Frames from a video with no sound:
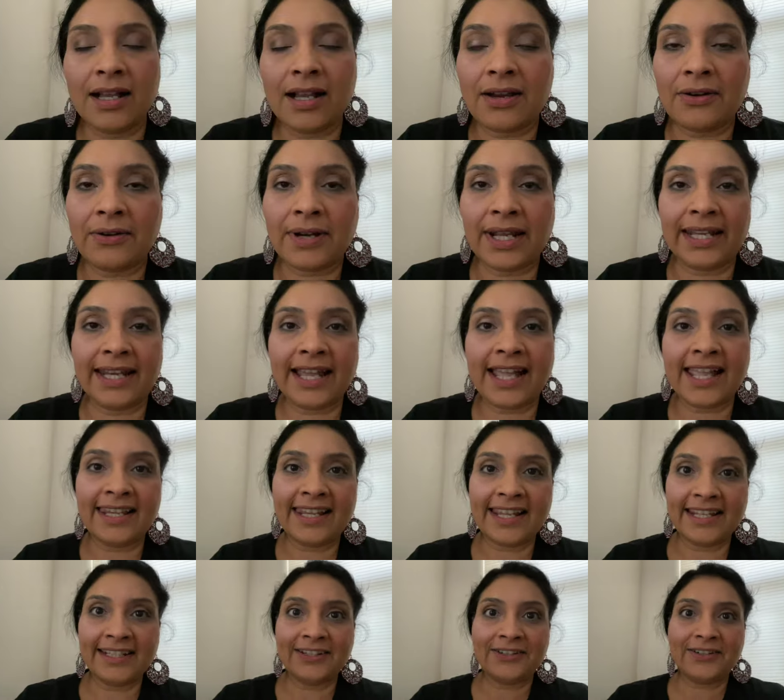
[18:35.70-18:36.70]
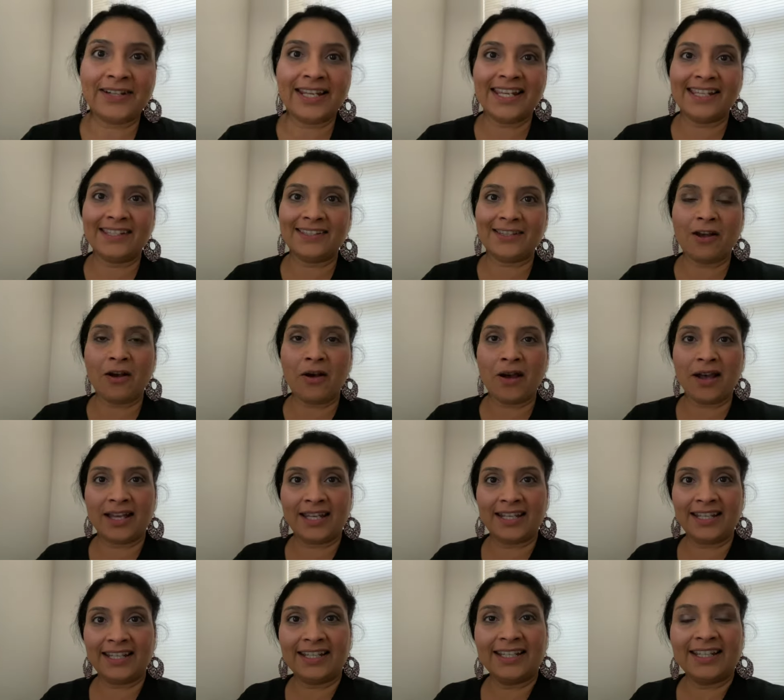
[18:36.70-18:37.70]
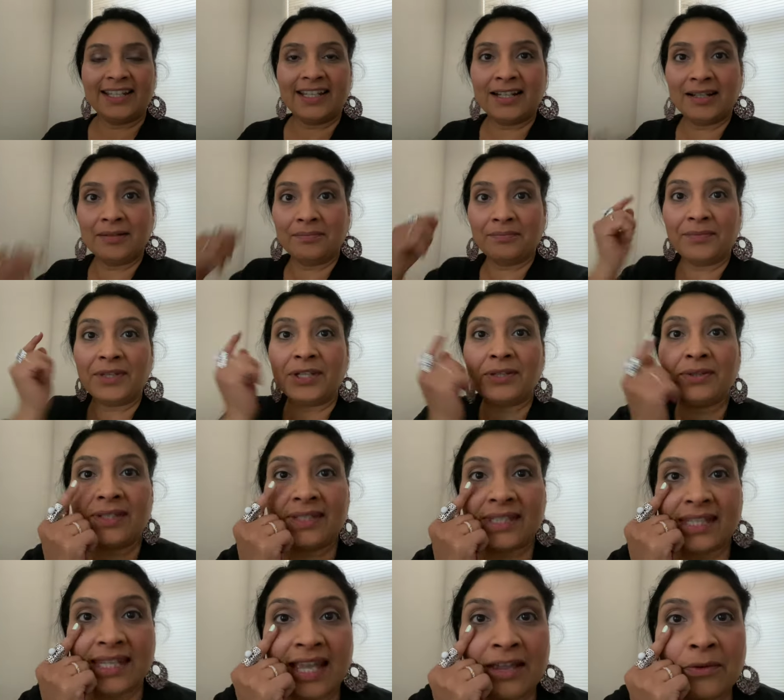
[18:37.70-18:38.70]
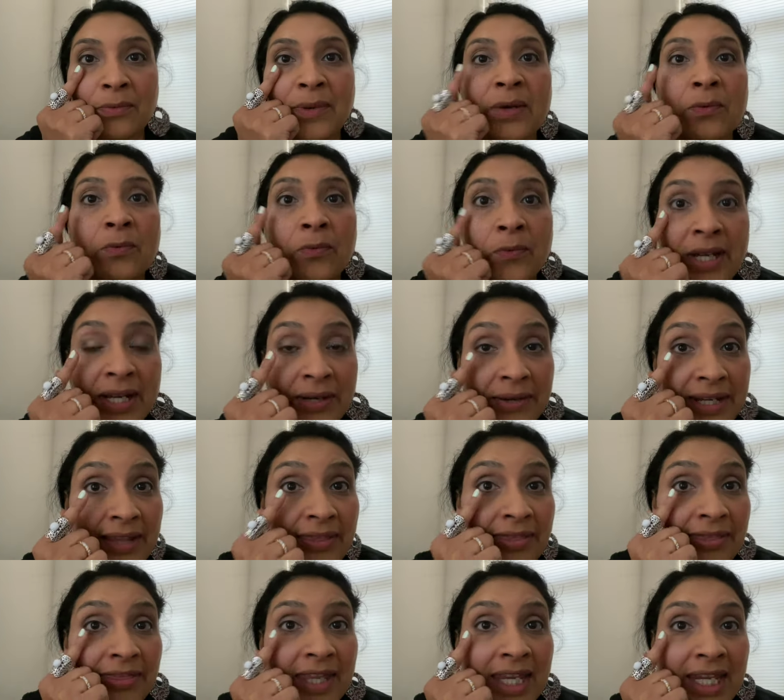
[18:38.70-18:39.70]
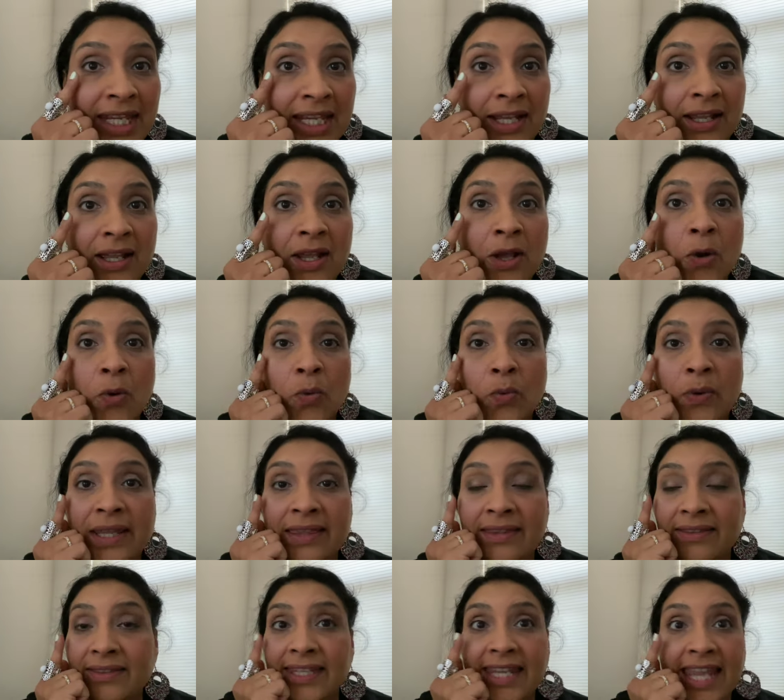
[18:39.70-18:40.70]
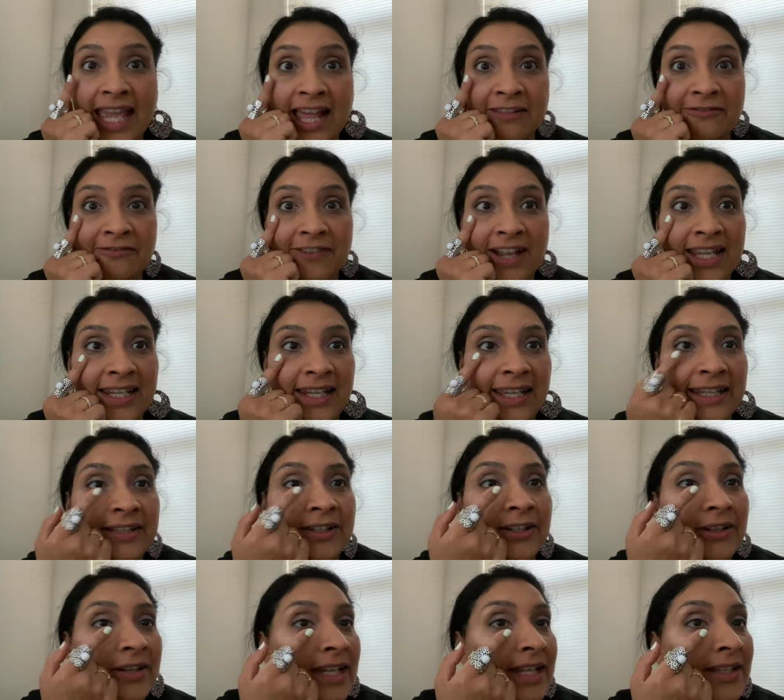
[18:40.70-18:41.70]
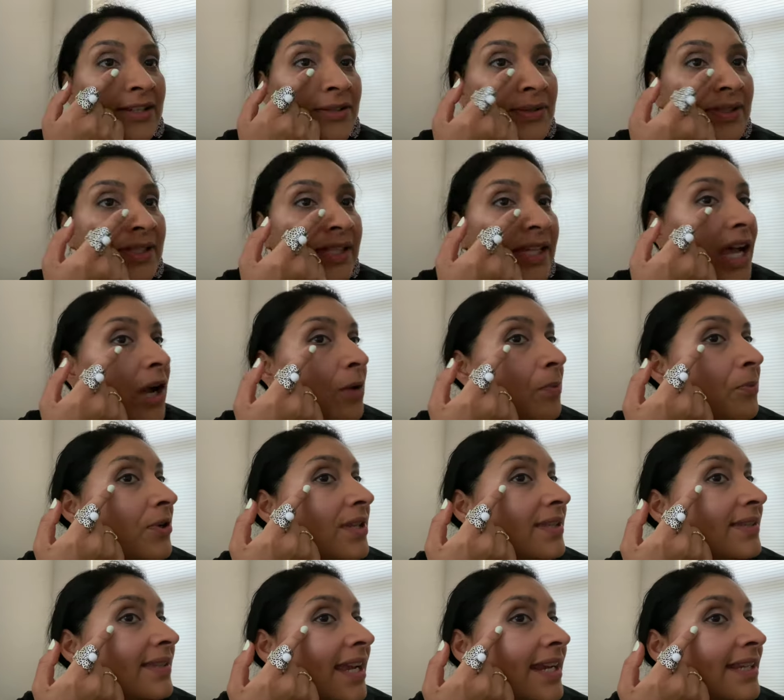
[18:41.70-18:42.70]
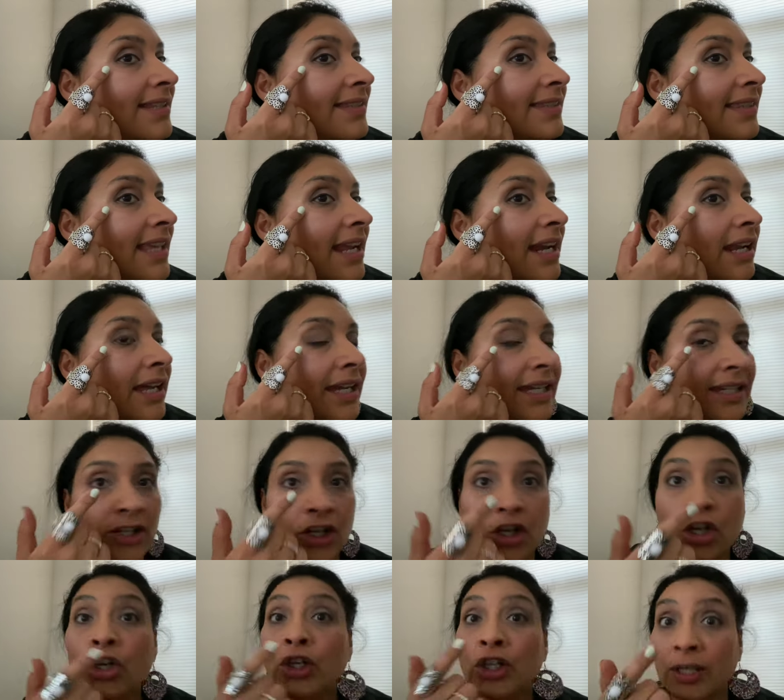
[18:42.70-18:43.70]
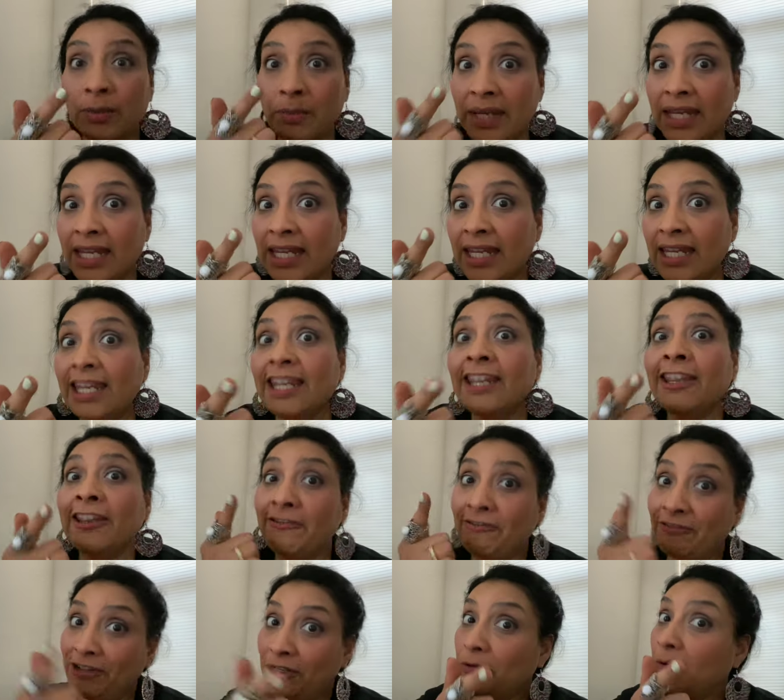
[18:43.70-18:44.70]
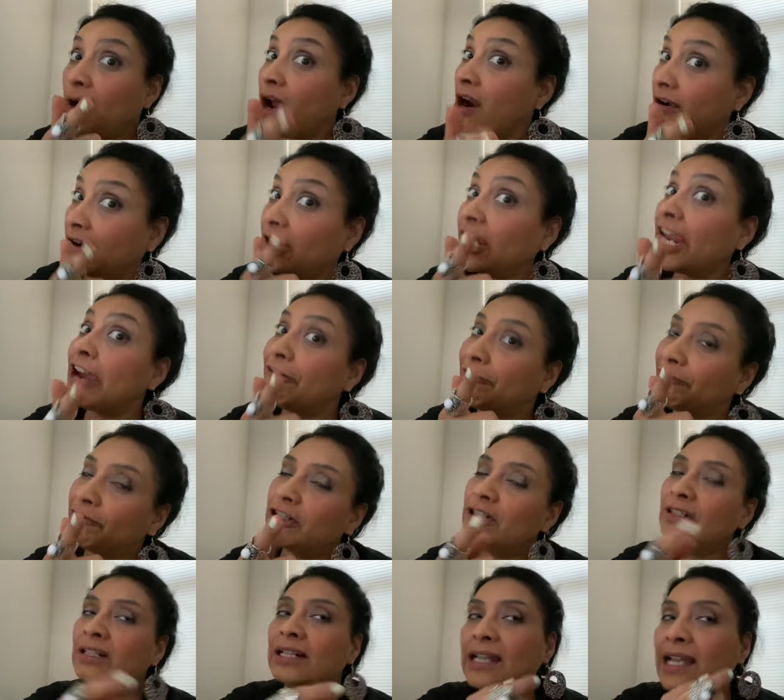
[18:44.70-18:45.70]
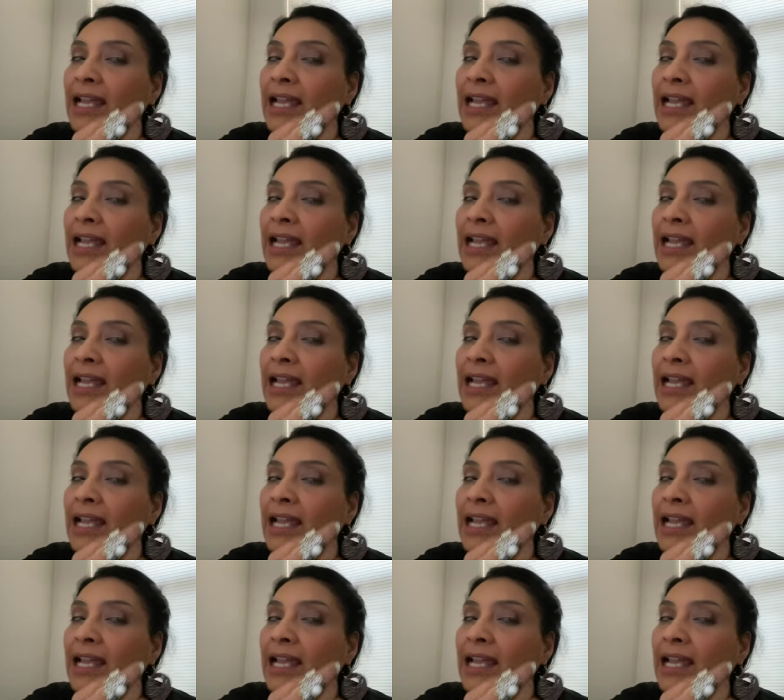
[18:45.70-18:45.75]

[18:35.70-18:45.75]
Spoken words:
All right, eyeliner is on. You see I went very thin with the e.l.f. eyeliner, and you see how precise that line could be if you are careful.